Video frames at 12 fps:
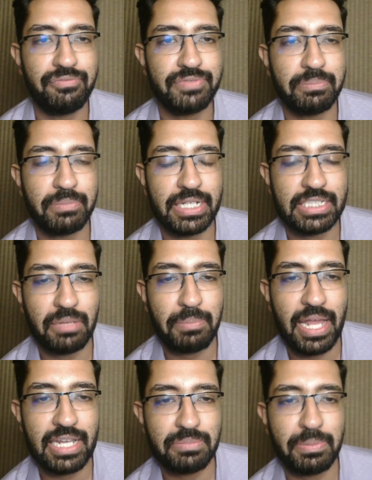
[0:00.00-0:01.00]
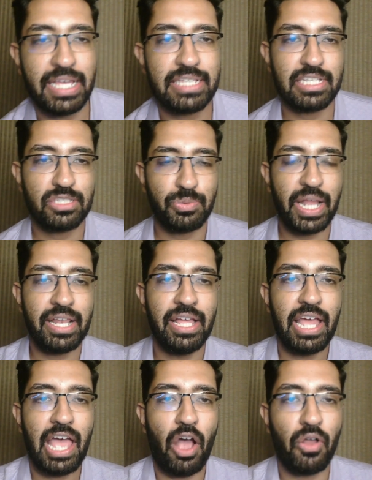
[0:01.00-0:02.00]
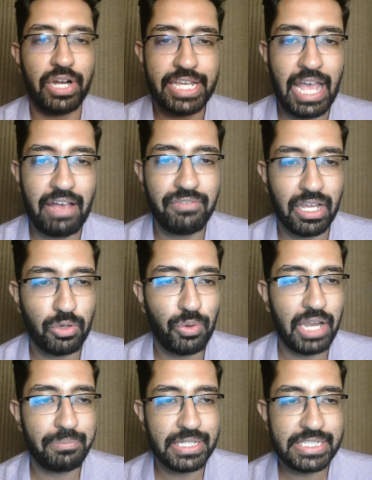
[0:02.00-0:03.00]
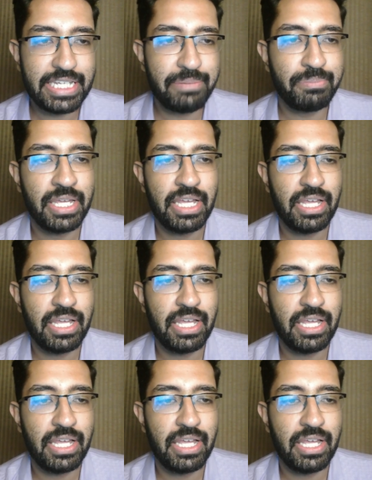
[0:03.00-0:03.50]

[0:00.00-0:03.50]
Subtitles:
some Crystal Palace players as well. I already have Lacroix in my team.